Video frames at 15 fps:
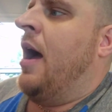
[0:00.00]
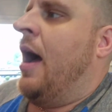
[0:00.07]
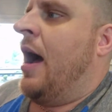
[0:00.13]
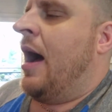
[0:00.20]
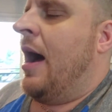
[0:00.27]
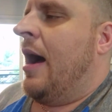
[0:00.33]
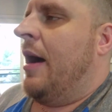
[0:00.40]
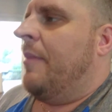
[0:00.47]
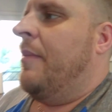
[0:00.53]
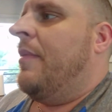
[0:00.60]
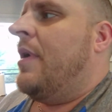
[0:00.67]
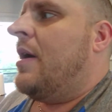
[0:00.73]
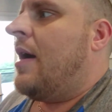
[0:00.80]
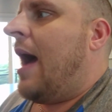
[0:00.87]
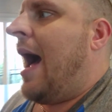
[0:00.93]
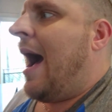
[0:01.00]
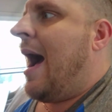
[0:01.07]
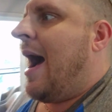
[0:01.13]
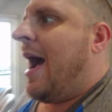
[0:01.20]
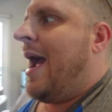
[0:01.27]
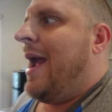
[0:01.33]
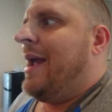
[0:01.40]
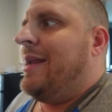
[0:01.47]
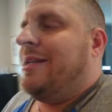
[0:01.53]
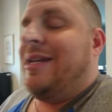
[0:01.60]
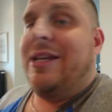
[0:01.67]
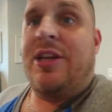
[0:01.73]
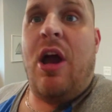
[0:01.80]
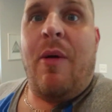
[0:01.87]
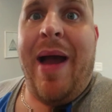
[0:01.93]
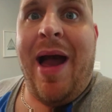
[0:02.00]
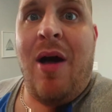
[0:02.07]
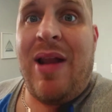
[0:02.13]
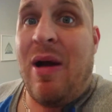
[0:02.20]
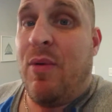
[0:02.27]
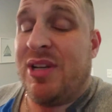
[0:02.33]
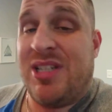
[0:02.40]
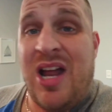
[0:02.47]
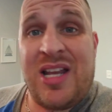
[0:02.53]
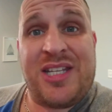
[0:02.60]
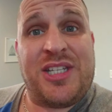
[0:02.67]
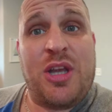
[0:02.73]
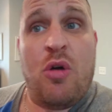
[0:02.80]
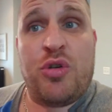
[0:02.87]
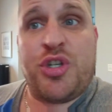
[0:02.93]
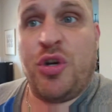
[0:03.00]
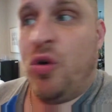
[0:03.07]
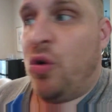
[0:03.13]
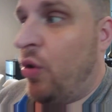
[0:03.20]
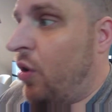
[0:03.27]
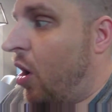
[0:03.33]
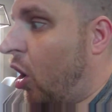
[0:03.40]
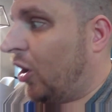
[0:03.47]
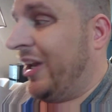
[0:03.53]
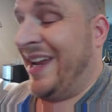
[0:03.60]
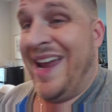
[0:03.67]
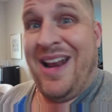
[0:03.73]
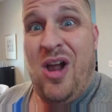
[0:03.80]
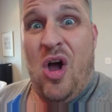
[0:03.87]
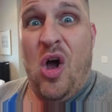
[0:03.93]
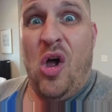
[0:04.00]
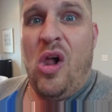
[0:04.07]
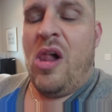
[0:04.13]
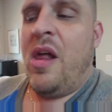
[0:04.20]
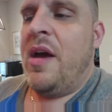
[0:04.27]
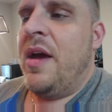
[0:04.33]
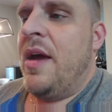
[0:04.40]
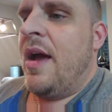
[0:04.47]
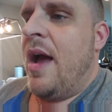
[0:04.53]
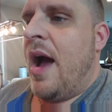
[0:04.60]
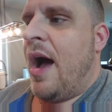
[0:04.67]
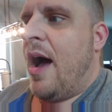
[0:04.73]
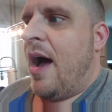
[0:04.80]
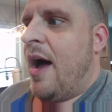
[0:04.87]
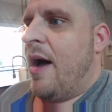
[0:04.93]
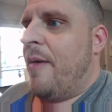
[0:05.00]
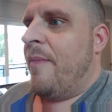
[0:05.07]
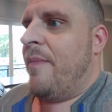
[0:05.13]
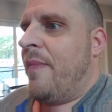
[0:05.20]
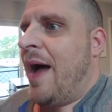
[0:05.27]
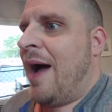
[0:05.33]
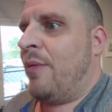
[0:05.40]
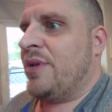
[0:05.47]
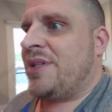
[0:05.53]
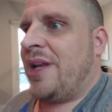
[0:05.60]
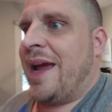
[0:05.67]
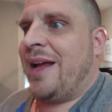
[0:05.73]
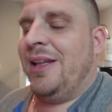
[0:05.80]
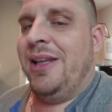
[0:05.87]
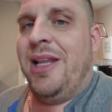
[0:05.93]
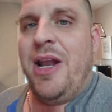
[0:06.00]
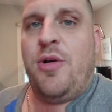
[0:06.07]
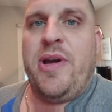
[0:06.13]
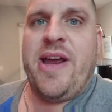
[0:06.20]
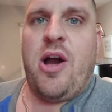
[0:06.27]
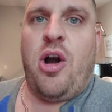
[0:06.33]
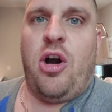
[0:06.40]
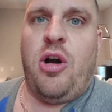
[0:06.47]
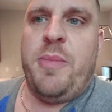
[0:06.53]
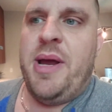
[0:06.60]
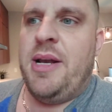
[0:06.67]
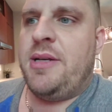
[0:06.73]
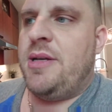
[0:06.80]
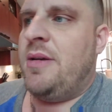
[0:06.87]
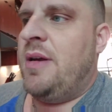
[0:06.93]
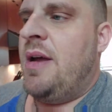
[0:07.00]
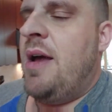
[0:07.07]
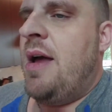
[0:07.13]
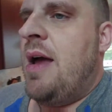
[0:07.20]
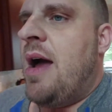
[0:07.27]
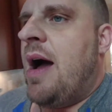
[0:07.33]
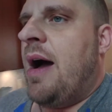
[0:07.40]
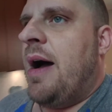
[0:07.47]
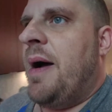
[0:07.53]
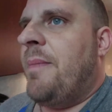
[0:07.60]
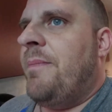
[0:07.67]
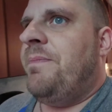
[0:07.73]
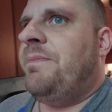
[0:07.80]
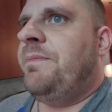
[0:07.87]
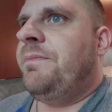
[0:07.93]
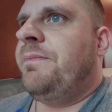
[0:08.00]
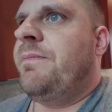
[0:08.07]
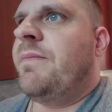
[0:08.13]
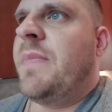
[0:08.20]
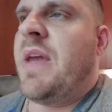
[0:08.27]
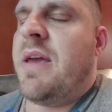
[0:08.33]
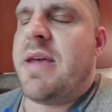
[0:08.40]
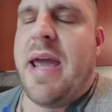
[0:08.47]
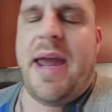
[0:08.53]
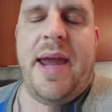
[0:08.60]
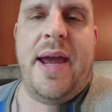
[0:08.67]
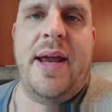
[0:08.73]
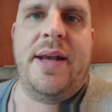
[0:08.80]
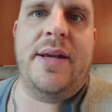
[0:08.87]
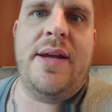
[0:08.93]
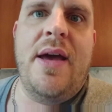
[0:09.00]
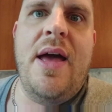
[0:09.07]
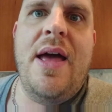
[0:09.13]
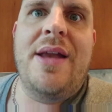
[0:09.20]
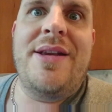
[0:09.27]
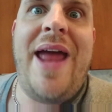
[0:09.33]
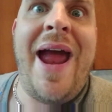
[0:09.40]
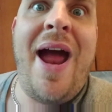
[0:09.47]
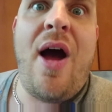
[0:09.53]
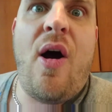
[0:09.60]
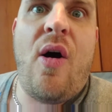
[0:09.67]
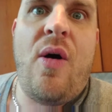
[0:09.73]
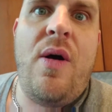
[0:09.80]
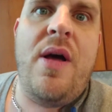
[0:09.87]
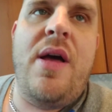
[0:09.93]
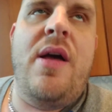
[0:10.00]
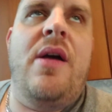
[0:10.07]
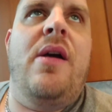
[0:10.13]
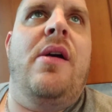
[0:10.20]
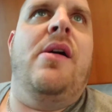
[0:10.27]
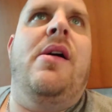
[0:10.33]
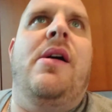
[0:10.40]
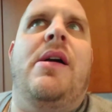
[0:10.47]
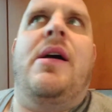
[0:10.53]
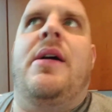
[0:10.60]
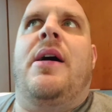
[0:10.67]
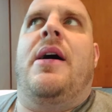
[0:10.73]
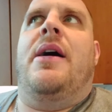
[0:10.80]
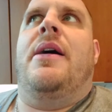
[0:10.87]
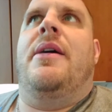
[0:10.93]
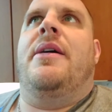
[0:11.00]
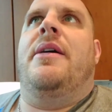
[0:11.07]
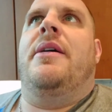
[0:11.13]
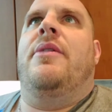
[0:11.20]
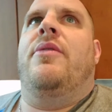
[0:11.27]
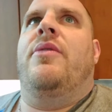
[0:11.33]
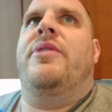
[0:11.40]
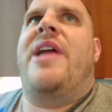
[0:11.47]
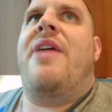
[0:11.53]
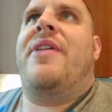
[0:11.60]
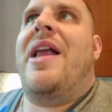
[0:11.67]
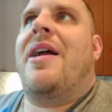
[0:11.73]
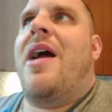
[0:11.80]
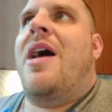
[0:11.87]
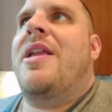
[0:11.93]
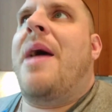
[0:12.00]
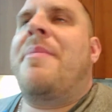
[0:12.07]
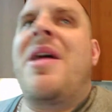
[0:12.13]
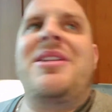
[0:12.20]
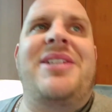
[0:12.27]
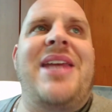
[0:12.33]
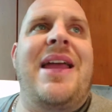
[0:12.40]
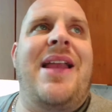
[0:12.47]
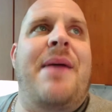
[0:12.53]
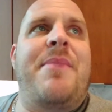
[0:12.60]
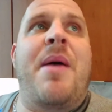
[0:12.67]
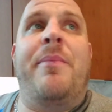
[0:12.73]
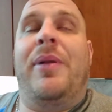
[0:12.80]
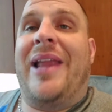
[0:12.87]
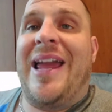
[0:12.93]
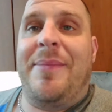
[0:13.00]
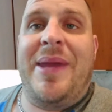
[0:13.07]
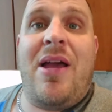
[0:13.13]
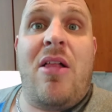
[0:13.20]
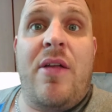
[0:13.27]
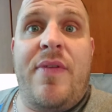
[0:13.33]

I didn't go out. I was not social hardly at all. I was like literally a hermit. And now that I'm not blaming all